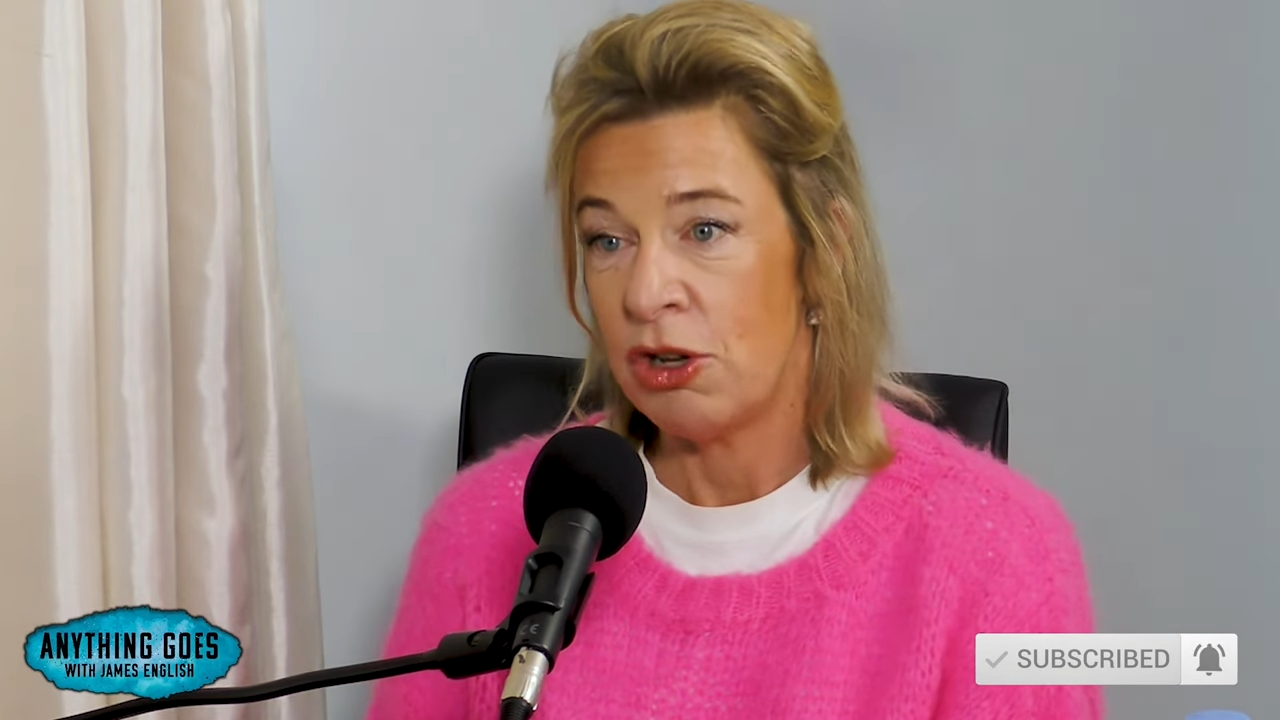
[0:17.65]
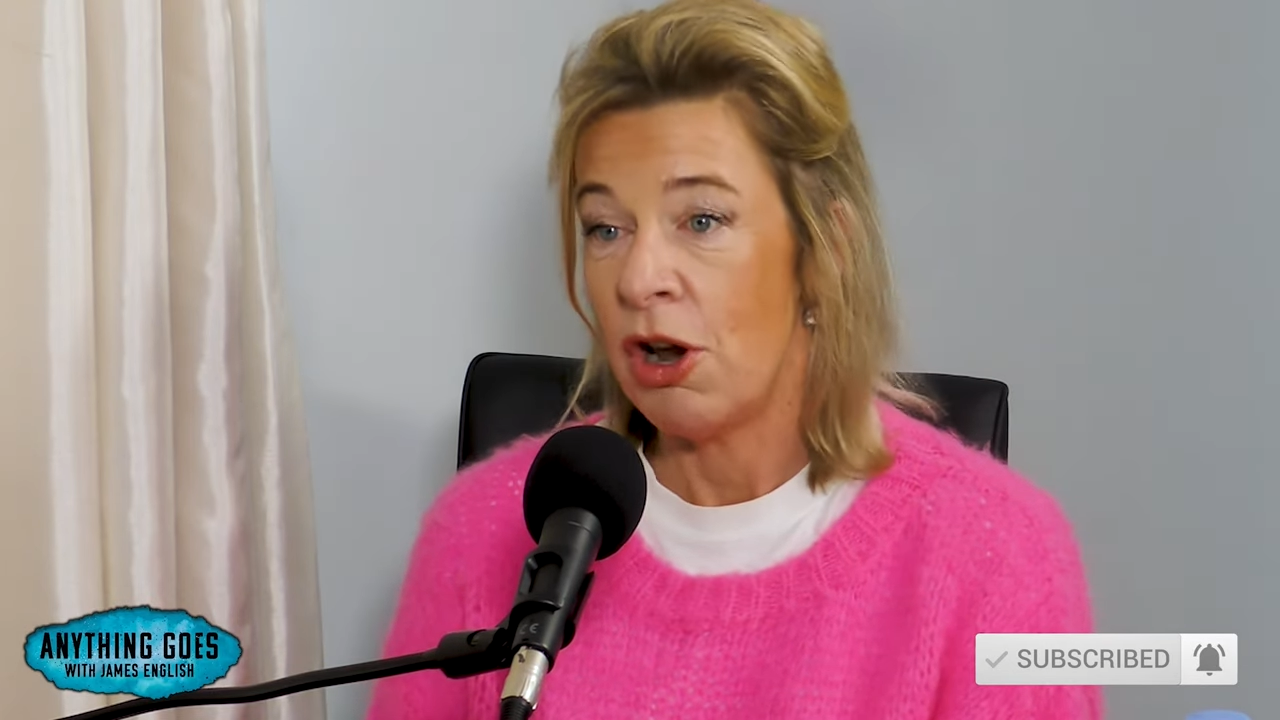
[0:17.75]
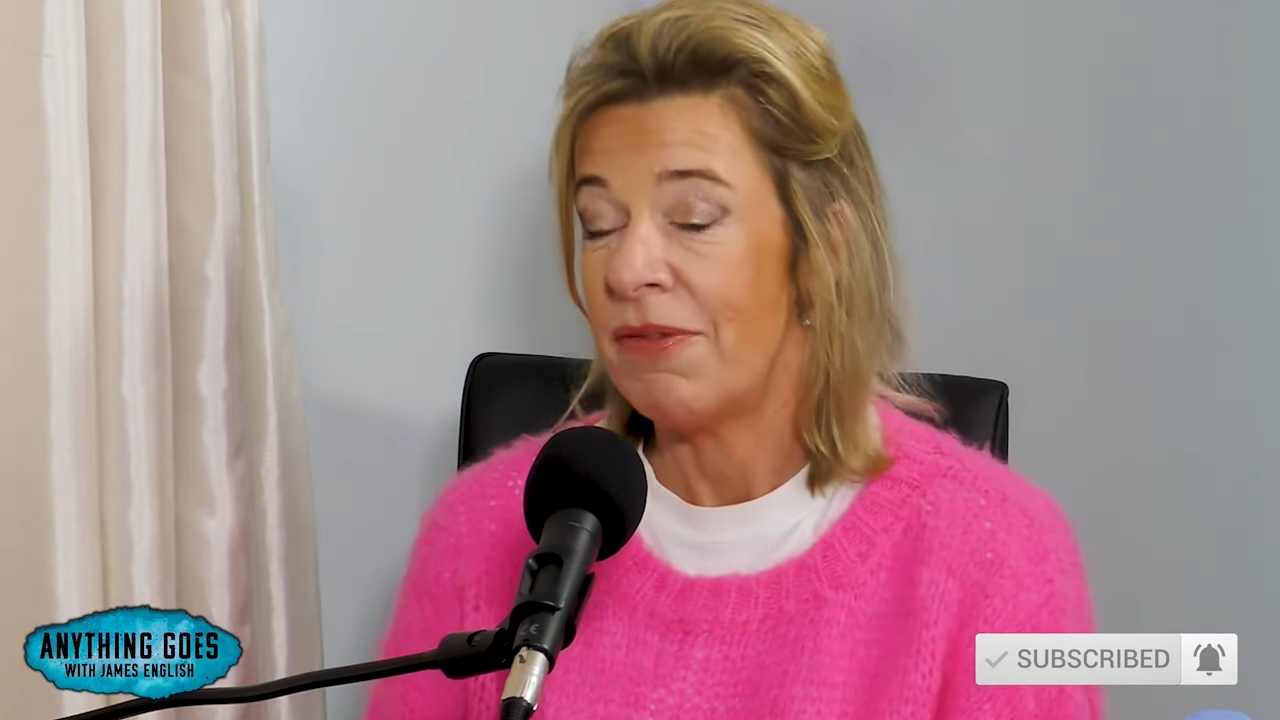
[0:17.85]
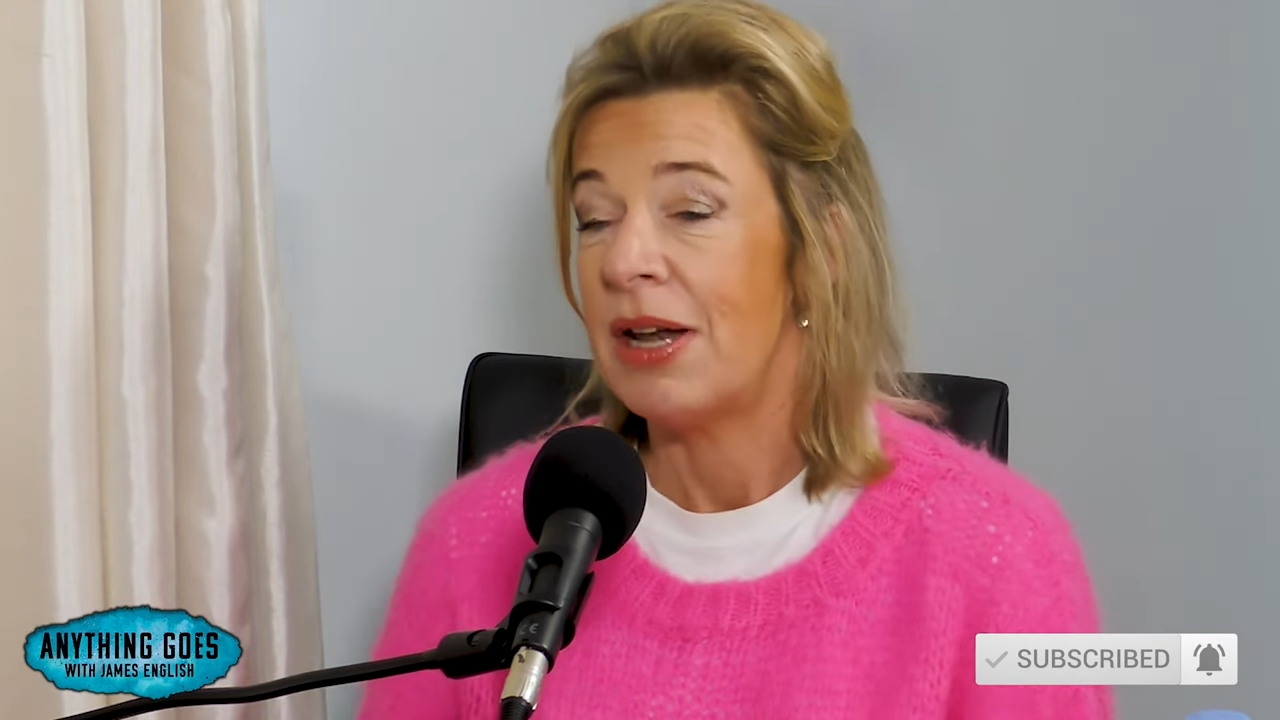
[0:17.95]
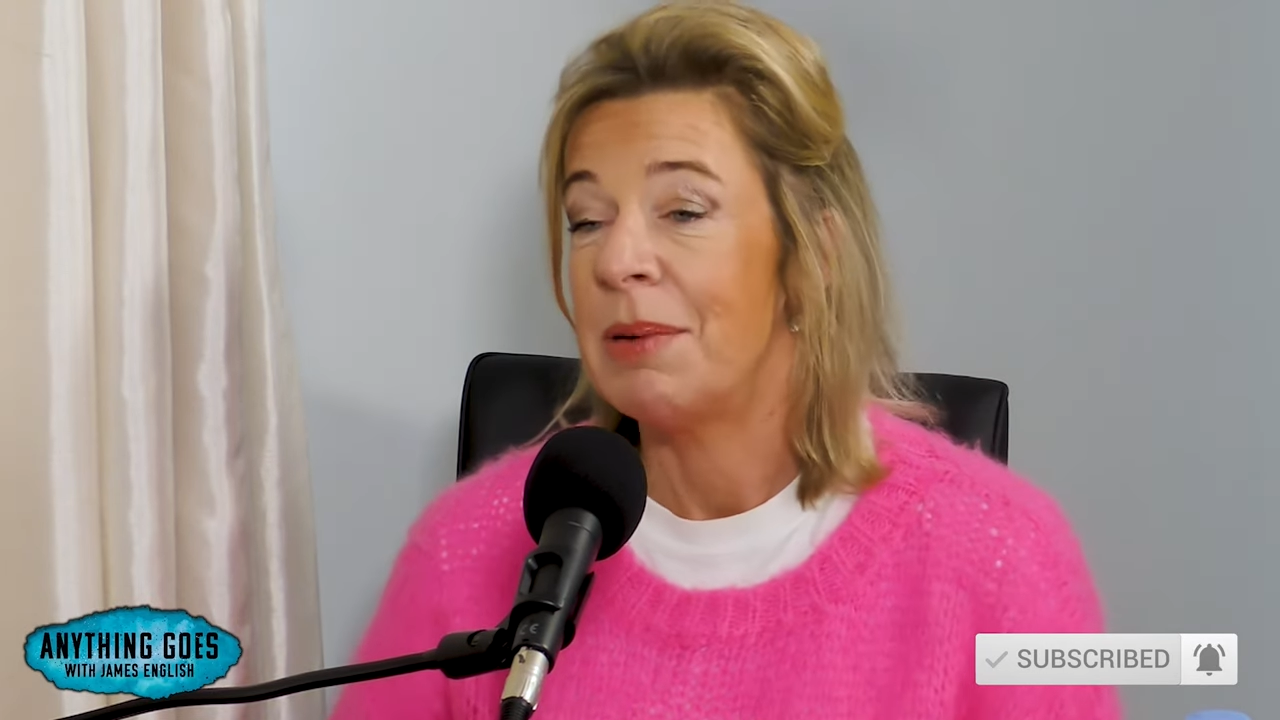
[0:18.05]
you
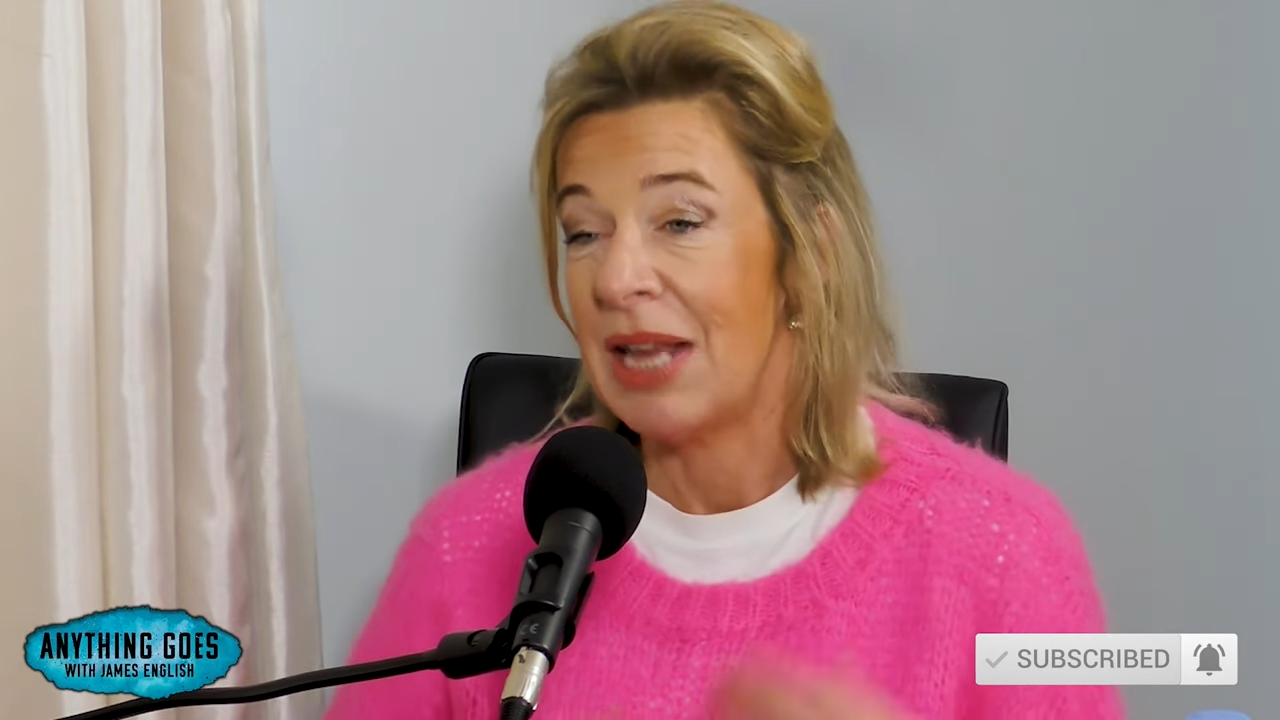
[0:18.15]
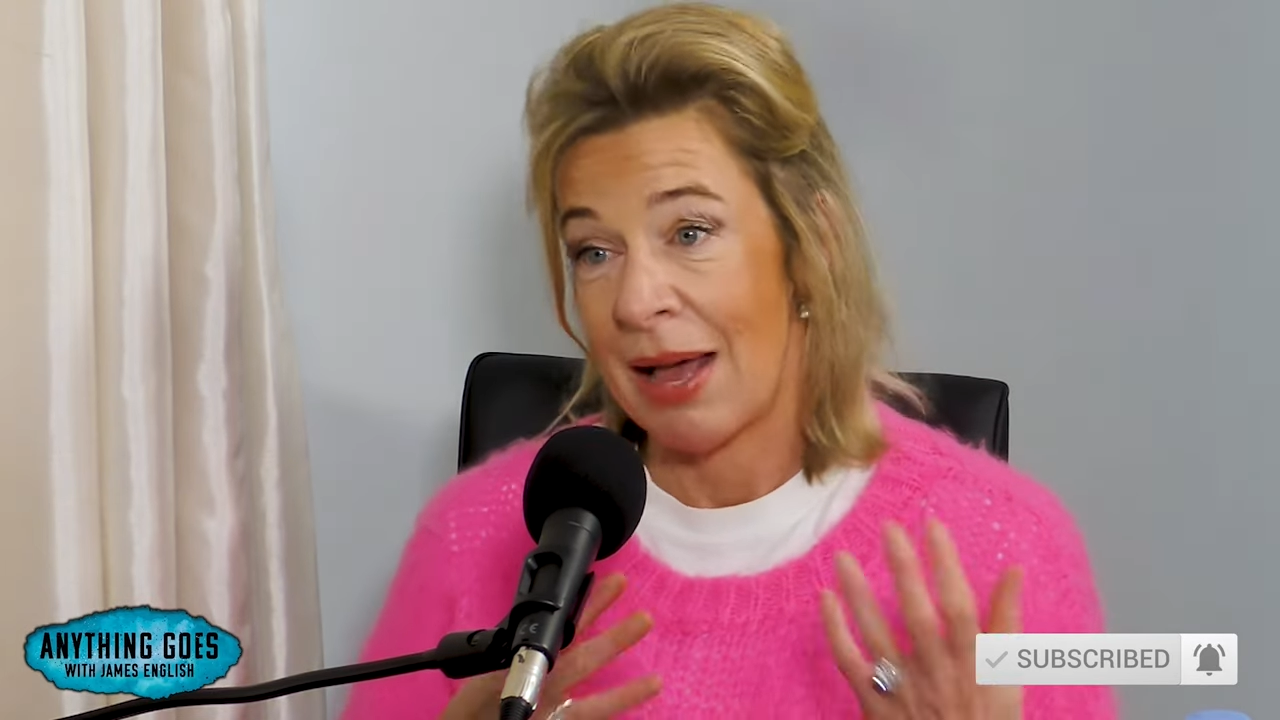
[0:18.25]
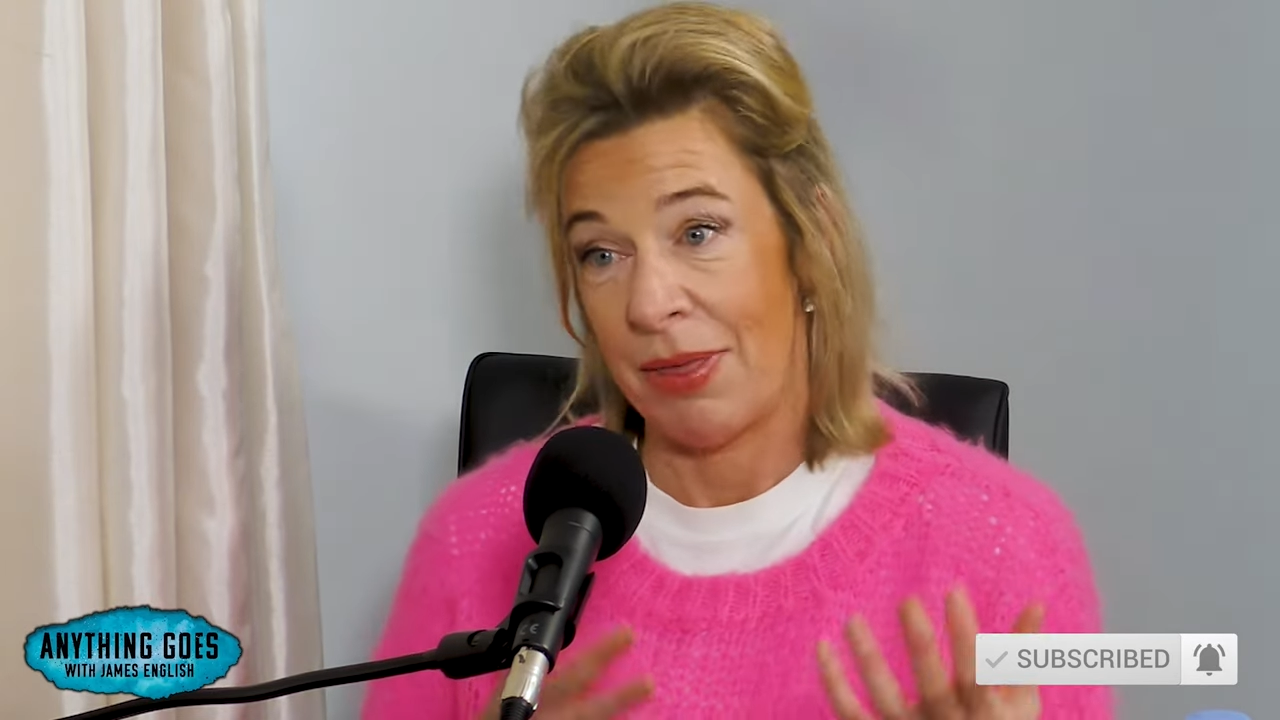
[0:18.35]
know, if anybody